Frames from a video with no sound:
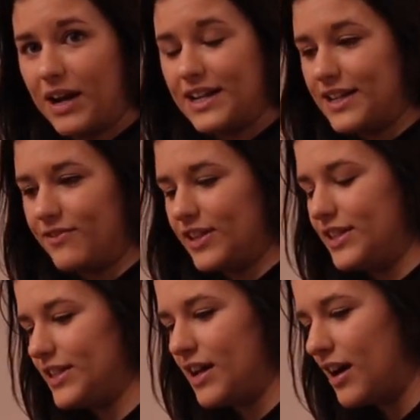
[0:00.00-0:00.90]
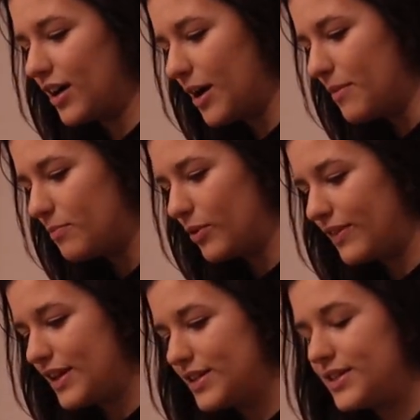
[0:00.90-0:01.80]
I definitely did not come up with
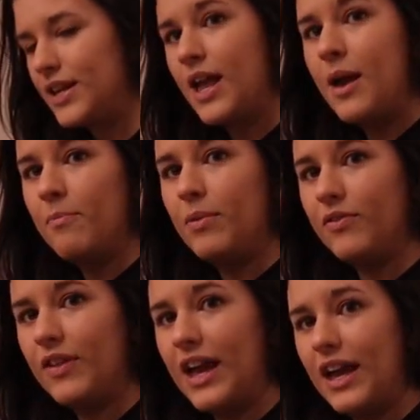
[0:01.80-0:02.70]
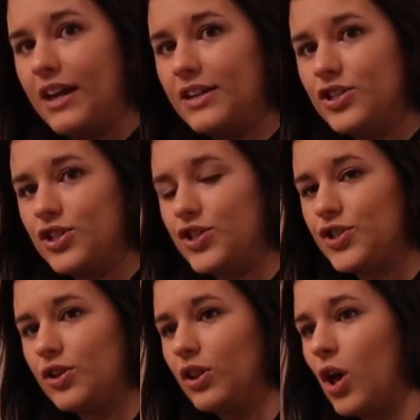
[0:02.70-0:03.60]
this, but then
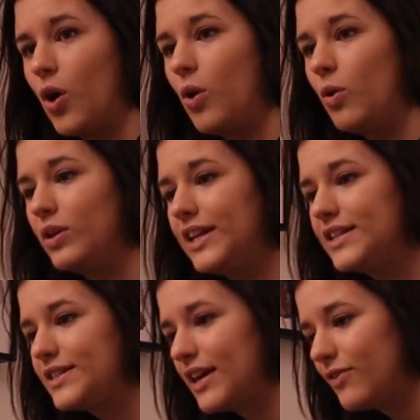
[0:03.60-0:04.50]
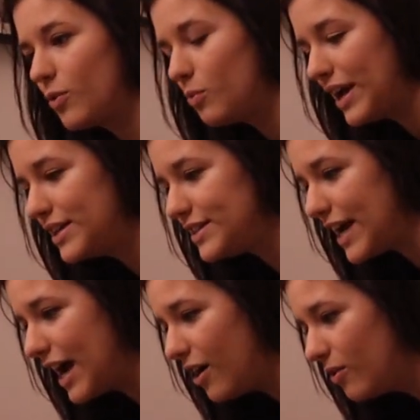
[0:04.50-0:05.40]
just slowly set the weight
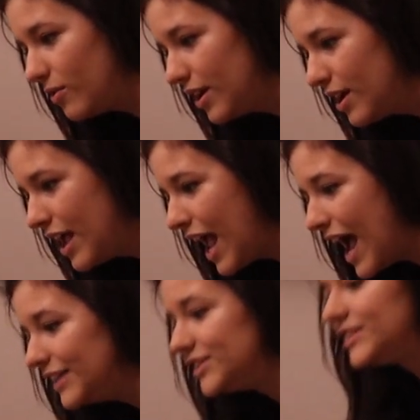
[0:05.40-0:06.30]
down and